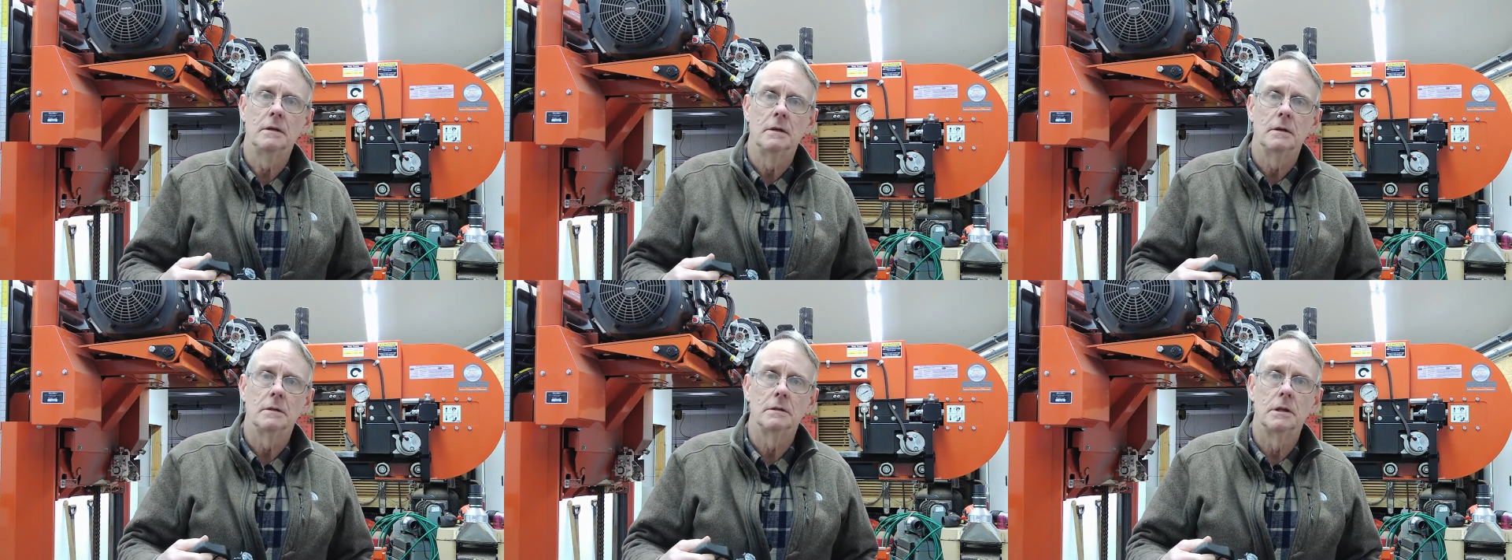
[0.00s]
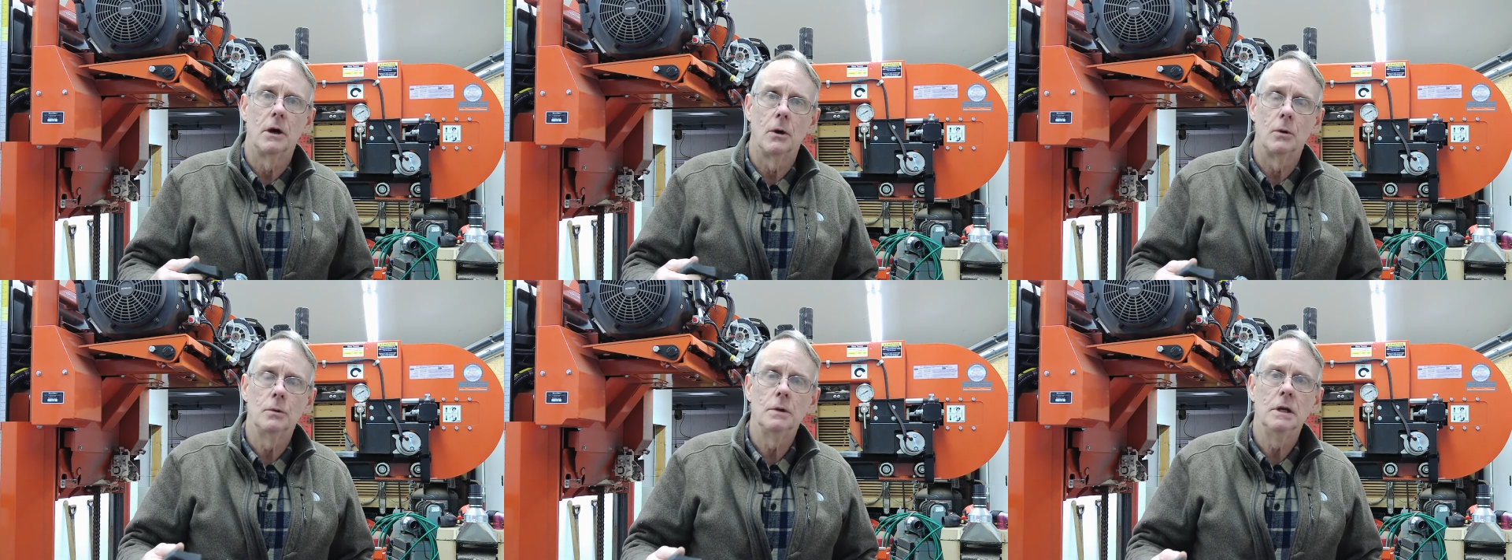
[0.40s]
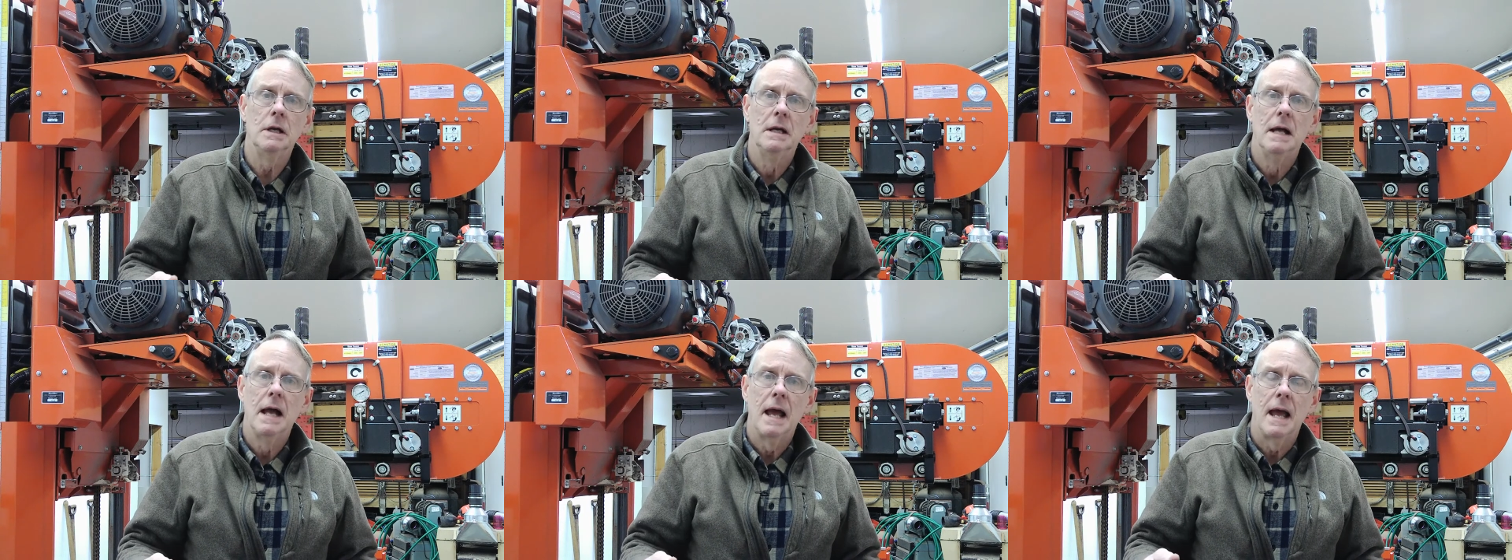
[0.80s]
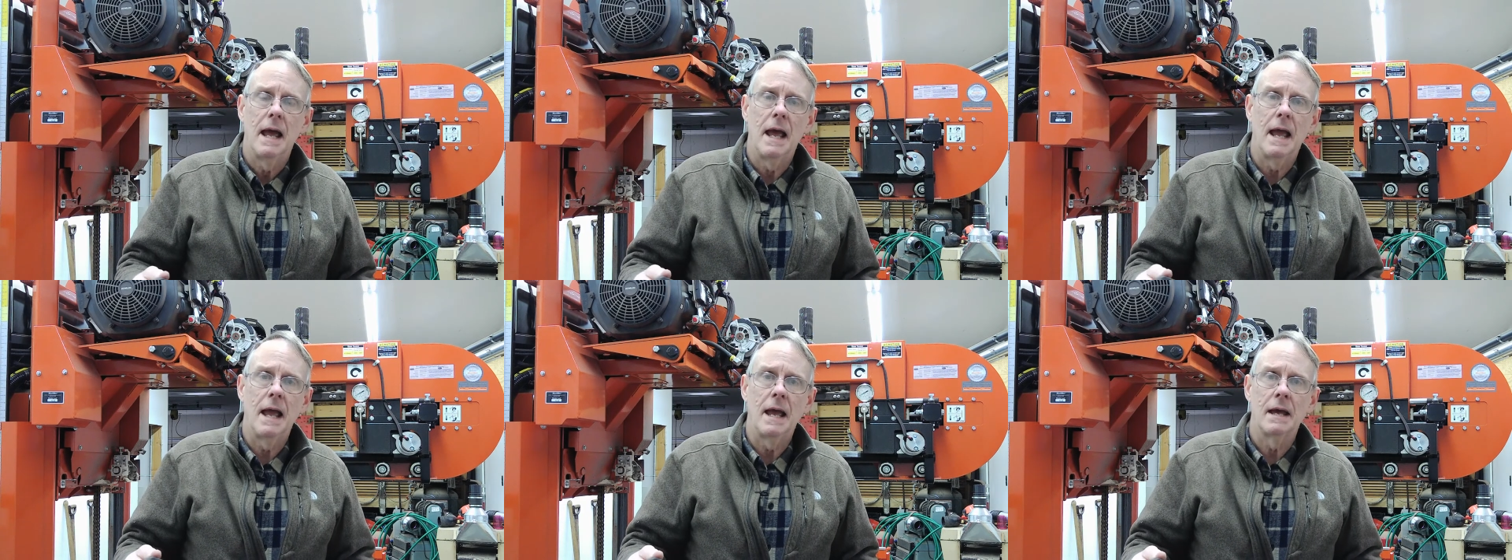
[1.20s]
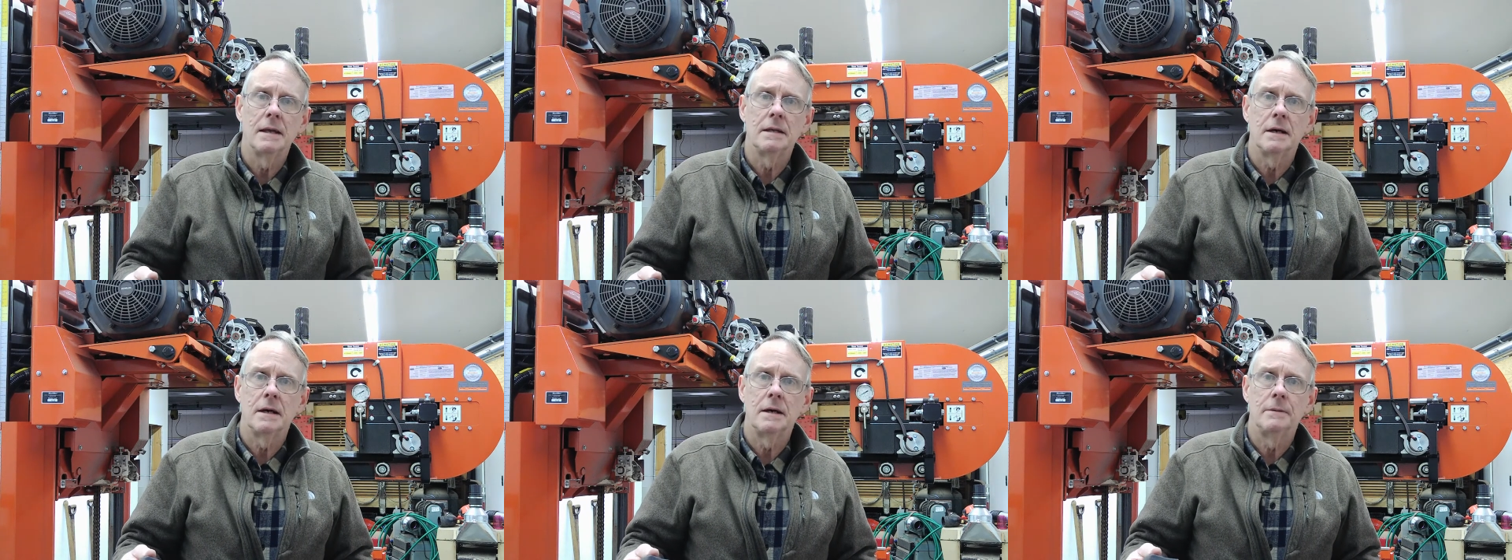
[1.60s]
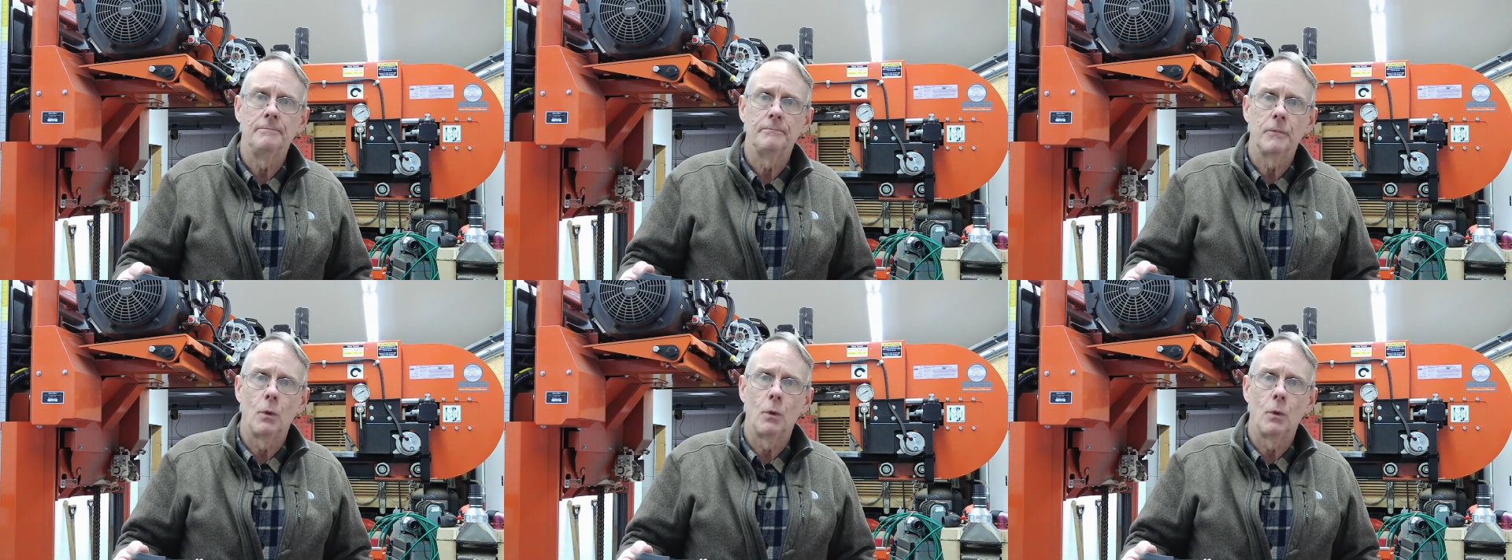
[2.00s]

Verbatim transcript: load. And um,